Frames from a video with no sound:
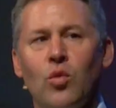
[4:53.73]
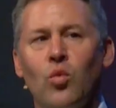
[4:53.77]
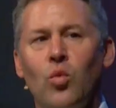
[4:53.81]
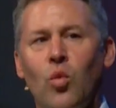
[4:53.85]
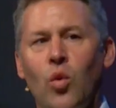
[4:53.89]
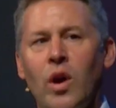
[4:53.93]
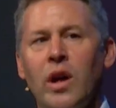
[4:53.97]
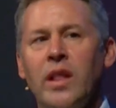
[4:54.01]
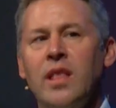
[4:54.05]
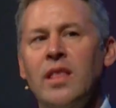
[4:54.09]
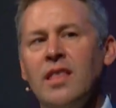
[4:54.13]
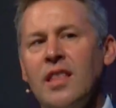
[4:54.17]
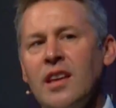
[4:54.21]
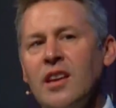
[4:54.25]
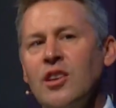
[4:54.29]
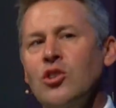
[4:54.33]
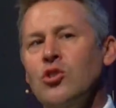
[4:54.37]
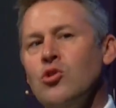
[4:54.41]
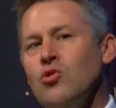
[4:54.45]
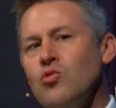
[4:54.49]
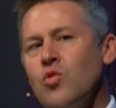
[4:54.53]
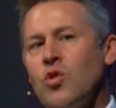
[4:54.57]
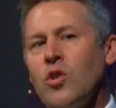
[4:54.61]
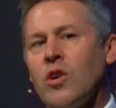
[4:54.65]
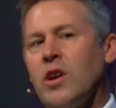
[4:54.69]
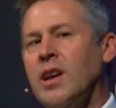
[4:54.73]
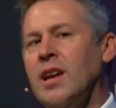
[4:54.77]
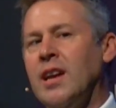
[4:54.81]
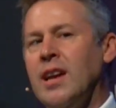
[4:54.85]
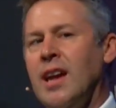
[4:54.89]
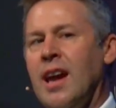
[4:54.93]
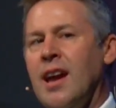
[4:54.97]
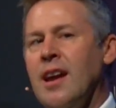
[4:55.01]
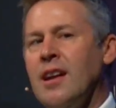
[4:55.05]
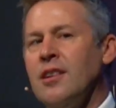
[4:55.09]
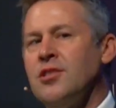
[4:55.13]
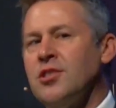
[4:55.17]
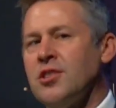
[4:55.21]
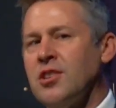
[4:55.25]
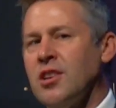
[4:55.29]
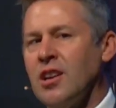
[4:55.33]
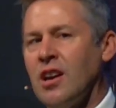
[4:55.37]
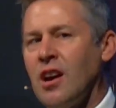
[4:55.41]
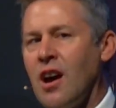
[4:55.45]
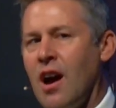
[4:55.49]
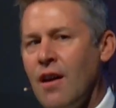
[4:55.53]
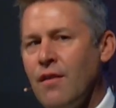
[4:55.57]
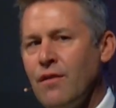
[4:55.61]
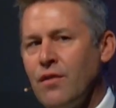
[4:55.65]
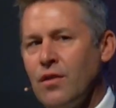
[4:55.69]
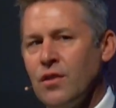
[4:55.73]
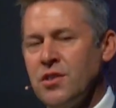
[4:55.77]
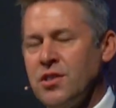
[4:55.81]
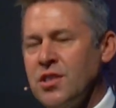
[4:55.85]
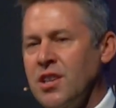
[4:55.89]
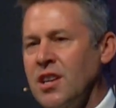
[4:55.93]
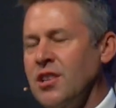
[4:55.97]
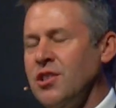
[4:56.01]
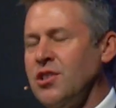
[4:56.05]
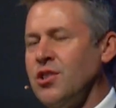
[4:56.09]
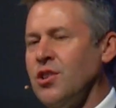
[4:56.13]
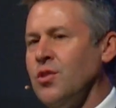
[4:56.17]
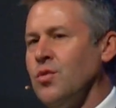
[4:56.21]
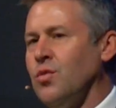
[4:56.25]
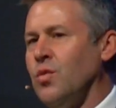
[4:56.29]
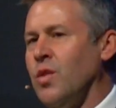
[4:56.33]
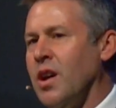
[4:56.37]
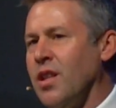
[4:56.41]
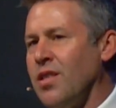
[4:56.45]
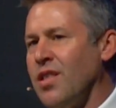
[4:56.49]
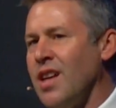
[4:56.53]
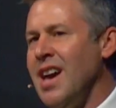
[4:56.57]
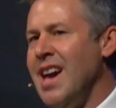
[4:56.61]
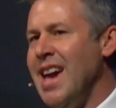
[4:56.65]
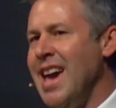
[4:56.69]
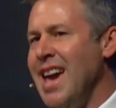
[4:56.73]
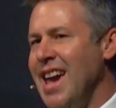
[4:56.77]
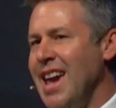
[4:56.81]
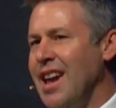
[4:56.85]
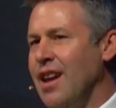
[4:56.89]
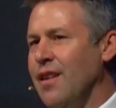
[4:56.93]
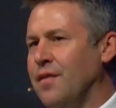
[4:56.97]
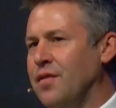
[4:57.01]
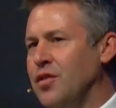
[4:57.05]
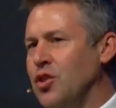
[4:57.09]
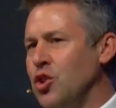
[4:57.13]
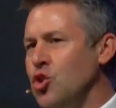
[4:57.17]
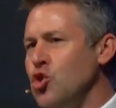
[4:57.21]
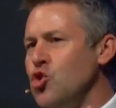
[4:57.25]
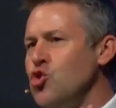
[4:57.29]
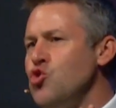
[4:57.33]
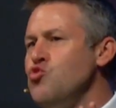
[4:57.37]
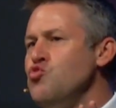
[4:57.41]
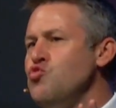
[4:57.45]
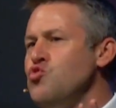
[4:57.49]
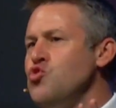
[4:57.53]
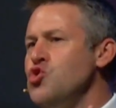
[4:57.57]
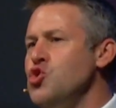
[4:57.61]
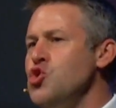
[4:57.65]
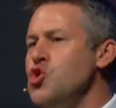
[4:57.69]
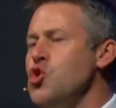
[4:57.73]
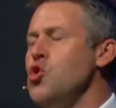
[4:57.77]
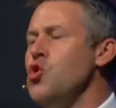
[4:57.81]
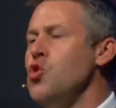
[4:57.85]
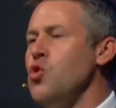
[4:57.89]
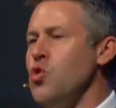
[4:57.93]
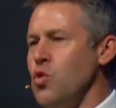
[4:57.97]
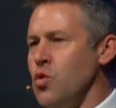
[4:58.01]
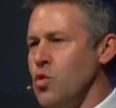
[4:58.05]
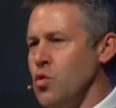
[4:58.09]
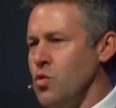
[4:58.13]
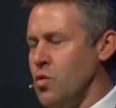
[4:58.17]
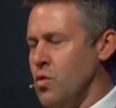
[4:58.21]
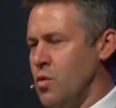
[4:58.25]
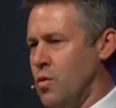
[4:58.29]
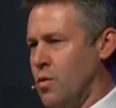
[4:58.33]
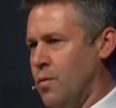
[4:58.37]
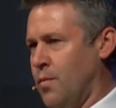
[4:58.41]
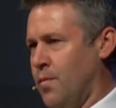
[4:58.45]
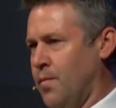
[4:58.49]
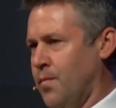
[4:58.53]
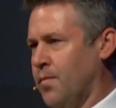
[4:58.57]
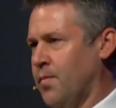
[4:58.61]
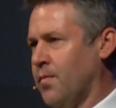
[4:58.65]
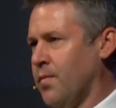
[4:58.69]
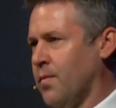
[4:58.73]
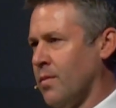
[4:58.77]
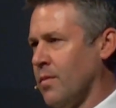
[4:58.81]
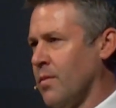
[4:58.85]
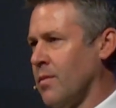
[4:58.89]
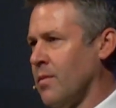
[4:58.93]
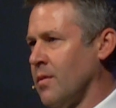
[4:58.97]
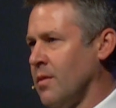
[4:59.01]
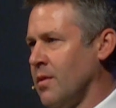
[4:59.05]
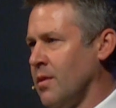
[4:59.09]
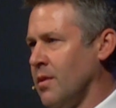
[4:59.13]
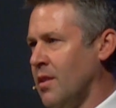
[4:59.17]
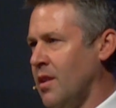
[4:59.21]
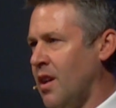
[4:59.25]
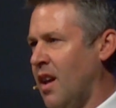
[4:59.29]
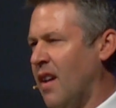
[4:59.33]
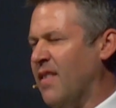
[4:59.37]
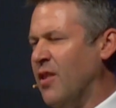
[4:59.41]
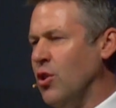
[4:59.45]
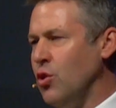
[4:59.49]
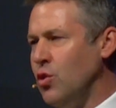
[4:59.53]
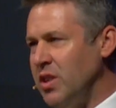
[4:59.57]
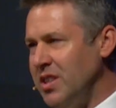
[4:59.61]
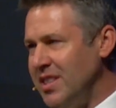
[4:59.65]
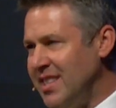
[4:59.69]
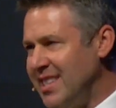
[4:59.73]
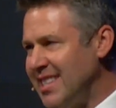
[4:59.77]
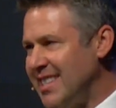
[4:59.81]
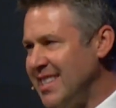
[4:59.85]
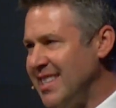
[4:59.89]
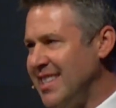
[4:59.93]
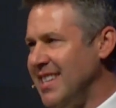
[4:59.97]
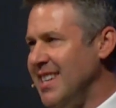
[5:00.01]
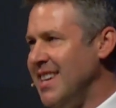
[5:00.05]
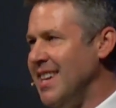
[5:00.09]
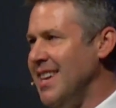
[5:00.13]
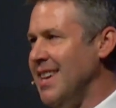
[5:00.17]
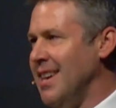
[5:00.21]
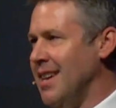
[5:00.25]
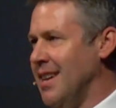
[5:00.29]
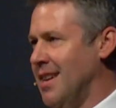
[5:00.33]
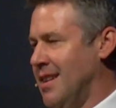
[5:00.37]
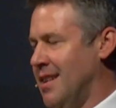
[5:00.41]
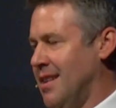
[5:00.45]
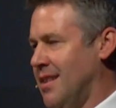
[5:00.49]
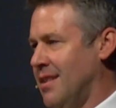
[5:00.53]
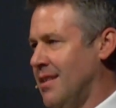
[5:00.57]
one that you were engaged in conversation with, if you knew, if you could see